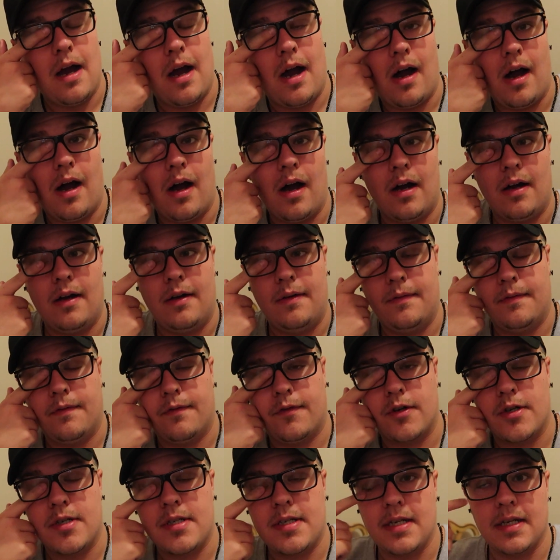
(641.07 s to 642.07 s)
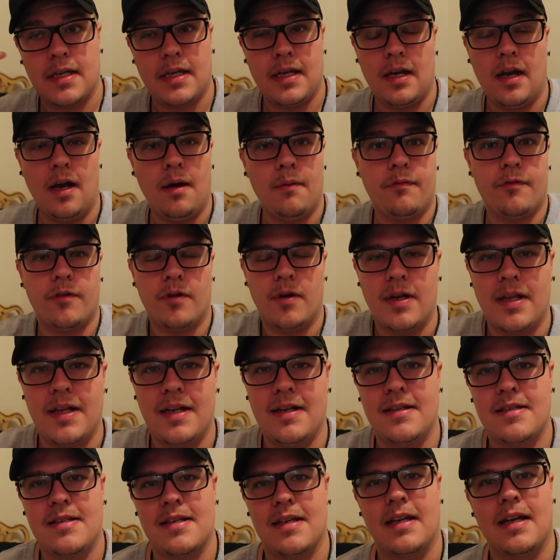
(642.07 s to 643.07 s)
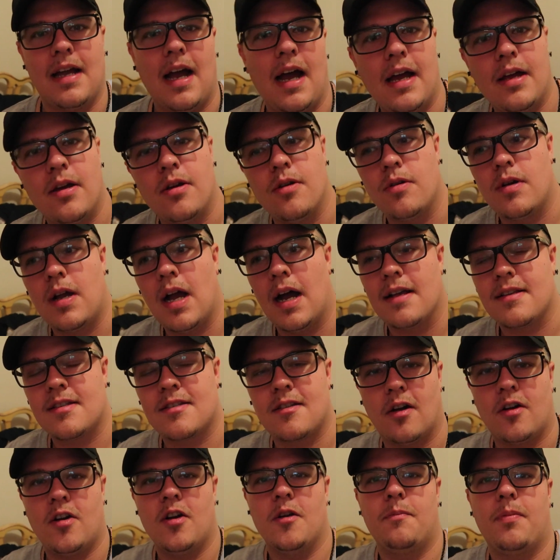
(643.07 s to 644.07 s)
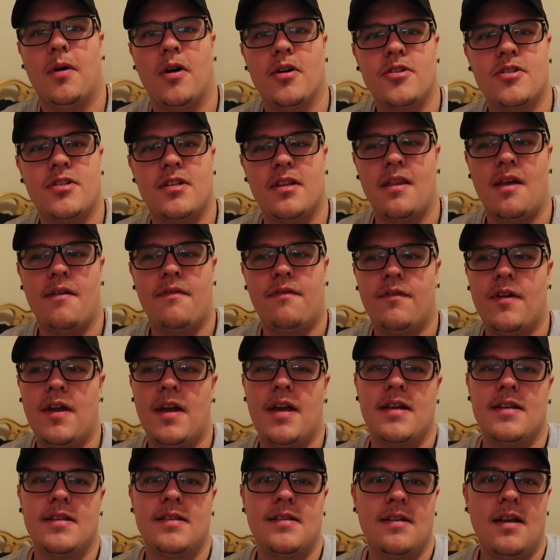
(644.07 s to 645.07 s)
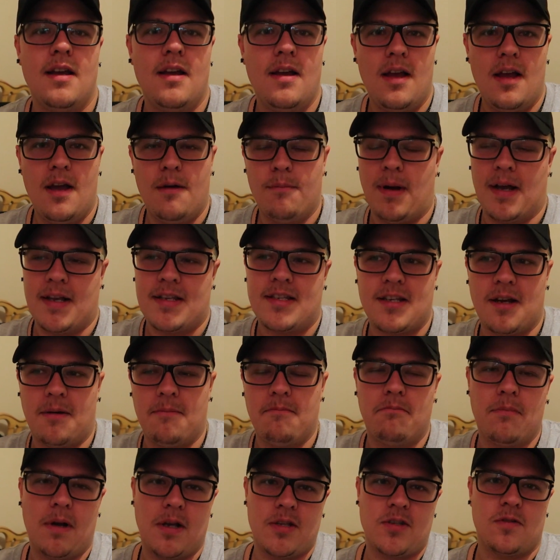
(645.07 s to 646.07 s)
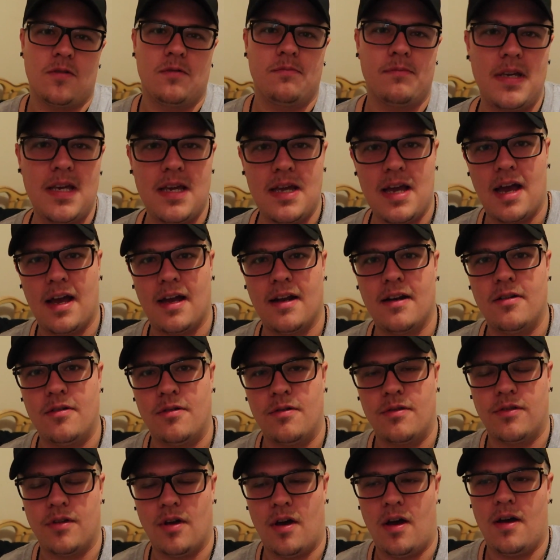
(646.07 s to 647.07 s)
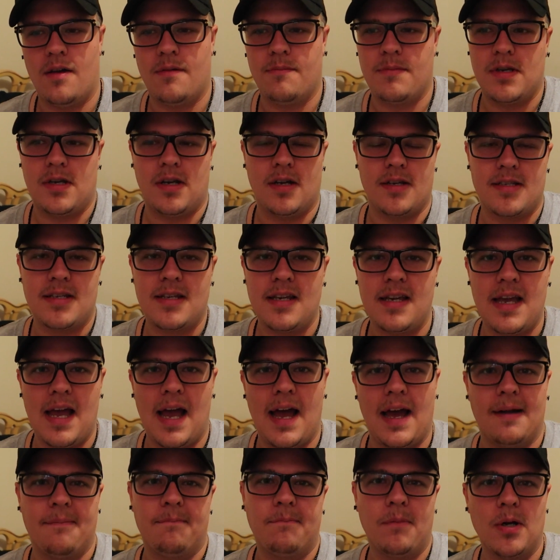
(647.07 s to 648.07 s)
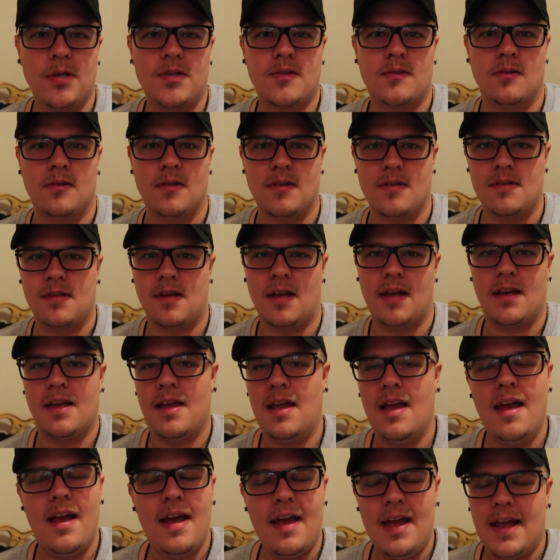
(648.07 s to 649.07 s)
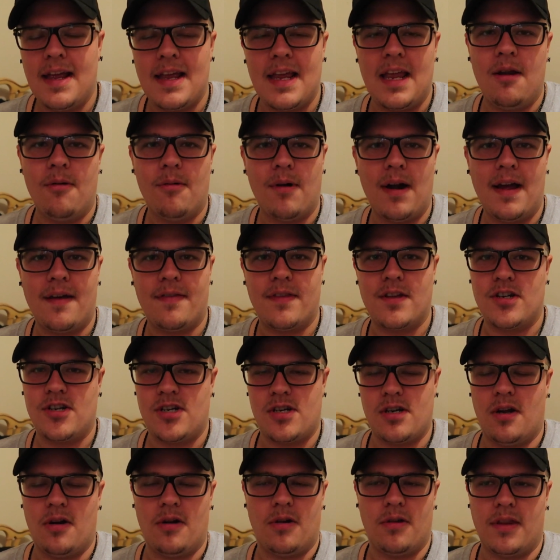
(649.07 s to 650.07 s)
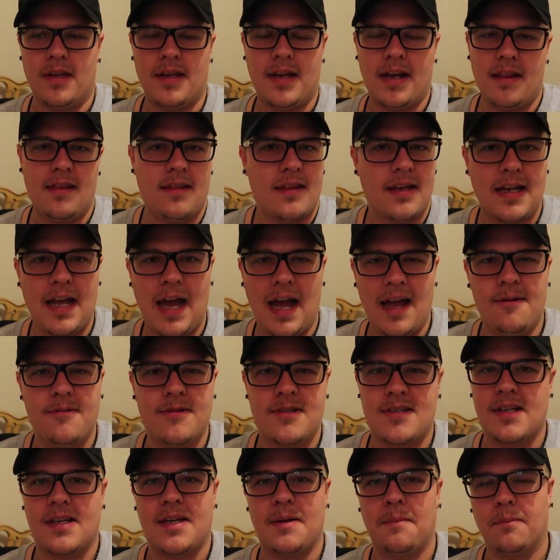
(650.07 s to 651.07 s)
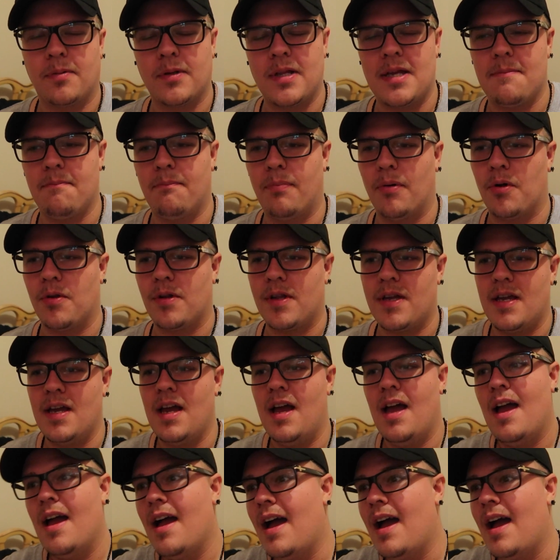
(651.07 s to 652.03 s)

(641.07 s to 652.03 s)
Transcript: uh, for sticking up for an innocent guy who got sucker punched in the face by some muscle meathead who thought because he had muscles, like, he ran the show. The, the guy was a complete bully.